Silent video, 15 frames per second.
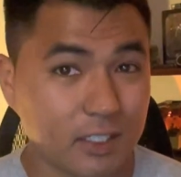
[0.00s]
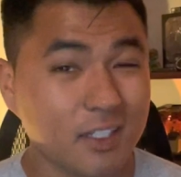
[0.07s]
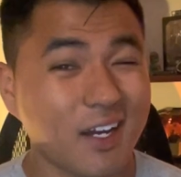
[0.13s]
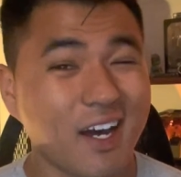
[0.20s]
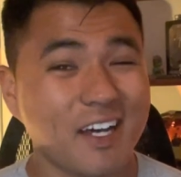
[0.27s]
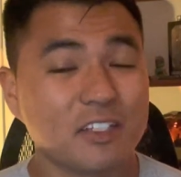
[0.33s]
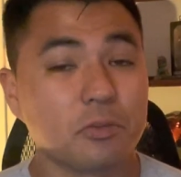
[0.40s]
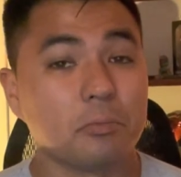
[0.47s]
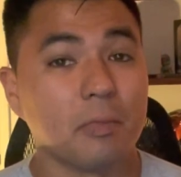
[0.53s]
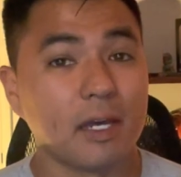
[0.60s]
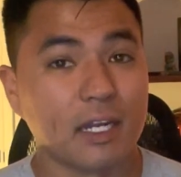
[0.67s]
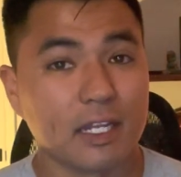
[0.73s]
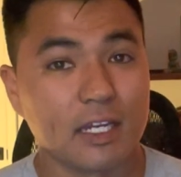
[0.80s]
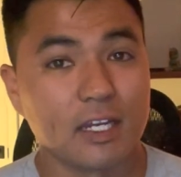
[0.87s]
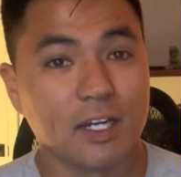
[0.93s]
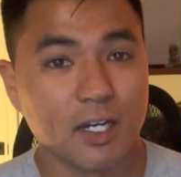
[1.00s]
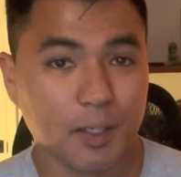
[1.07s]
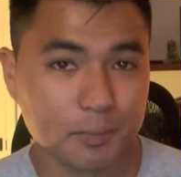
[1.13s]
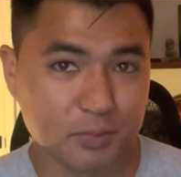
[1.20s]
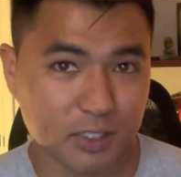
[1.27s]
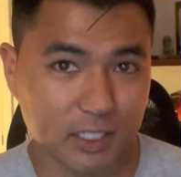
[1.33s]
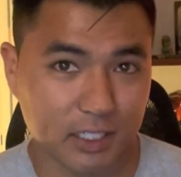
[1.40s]
cosmetic
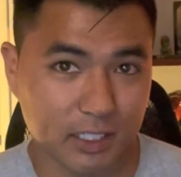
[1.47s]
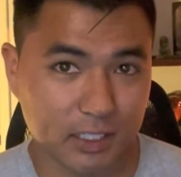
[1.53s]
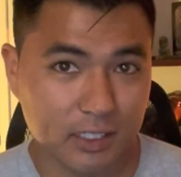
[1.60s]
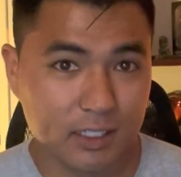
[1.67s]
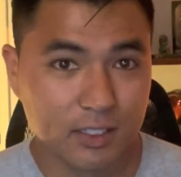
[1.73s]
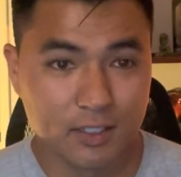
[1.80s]
updating.